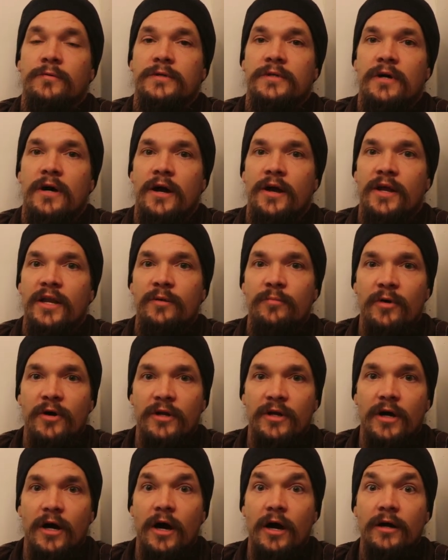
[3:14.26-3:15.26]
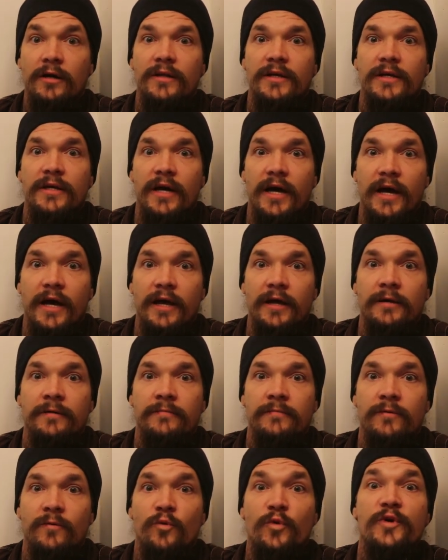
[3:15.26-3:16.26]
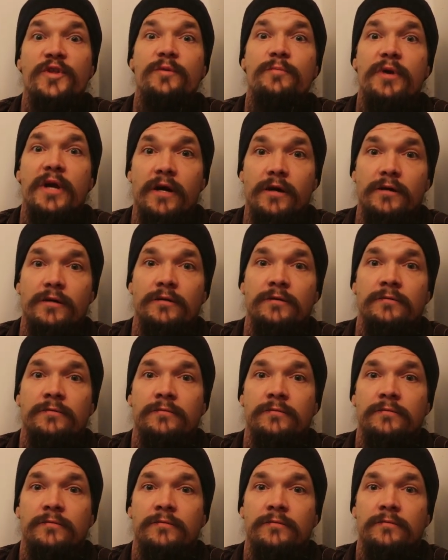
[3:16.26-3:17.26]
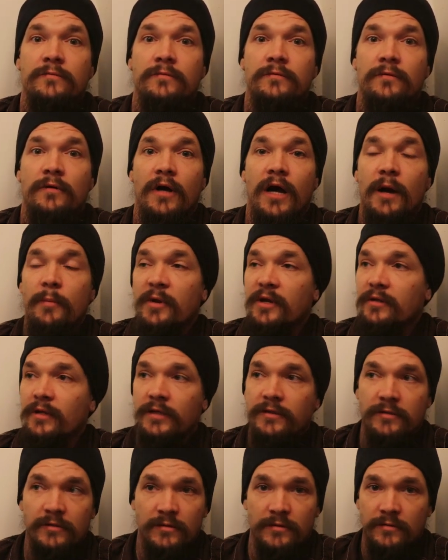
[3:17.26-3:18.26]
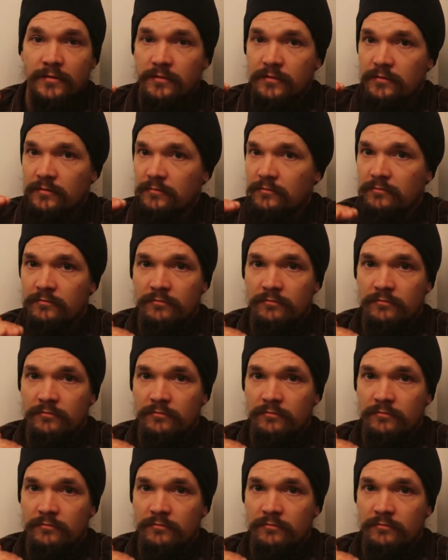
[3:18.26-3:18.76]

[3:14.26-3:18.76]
we're talking about an ugly guy with a beard. I mean, let's